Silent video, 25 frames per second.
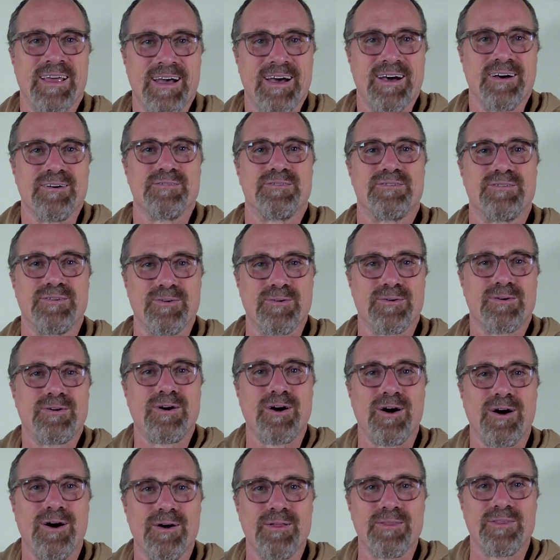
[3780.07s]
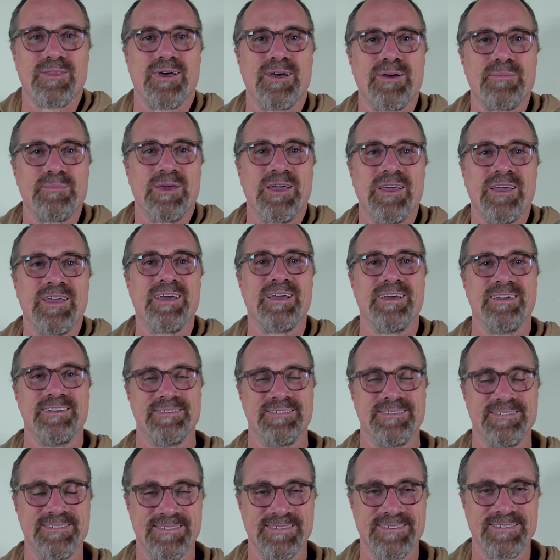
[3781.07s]
now. So call them
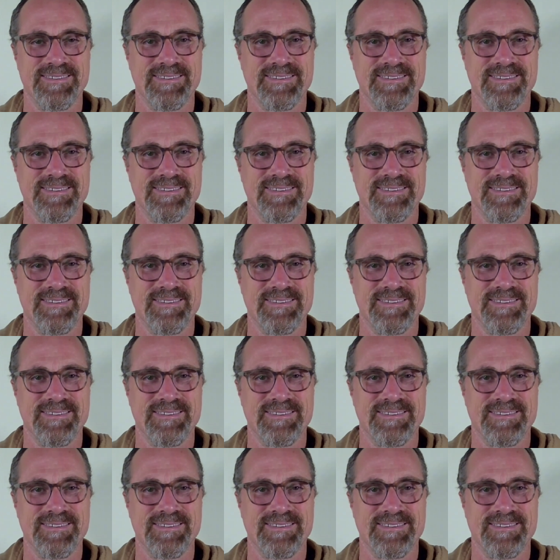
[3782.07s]
in.